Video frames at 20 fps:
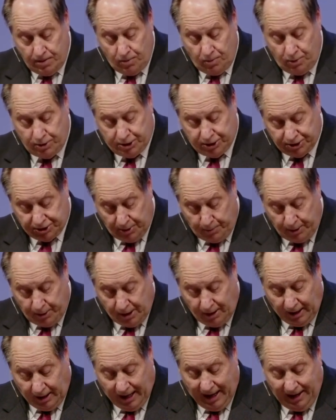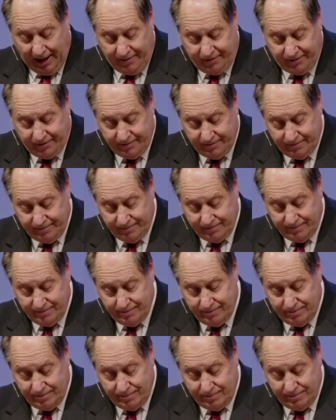which is the book of life.
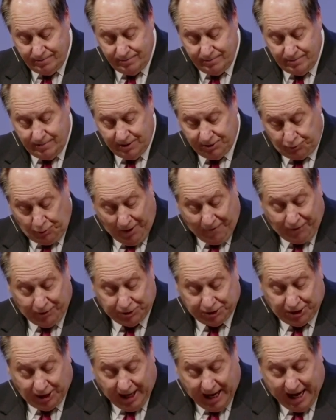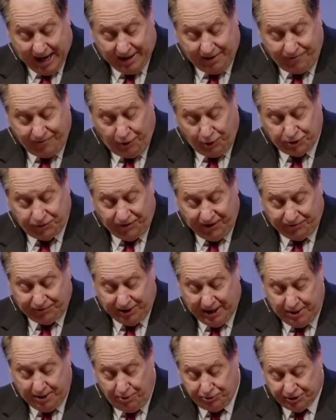It's referenced again in verse
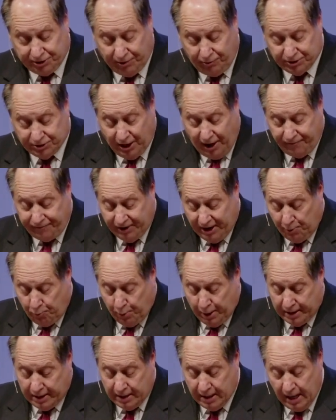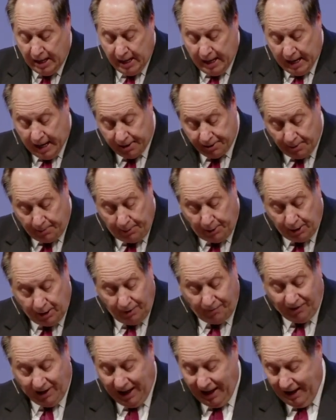15 Whosoever was not found written in the book
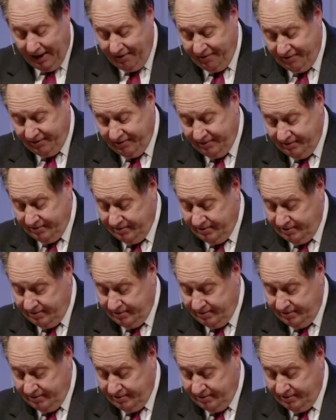of life.